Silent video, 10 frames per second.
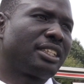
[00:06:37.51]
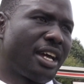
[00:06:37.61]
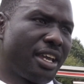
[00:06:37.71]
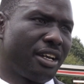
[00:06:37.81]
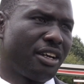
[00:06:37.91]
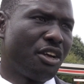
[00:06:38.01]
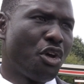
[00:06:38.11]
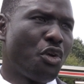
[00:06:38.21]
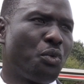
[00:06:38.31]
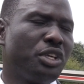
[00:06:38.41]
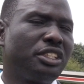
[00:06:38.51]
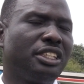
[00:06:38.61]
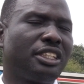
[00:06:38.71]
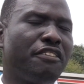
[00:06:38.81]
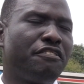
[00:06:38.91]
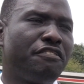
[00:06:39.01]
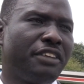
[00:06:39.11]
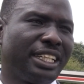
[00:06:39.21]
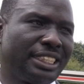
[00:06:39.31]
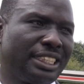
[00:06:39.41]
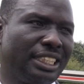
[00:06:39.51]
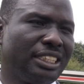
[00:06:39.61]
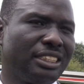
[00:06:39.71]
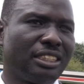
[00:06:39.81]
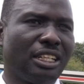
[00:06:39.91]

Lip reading: higher, which is affecting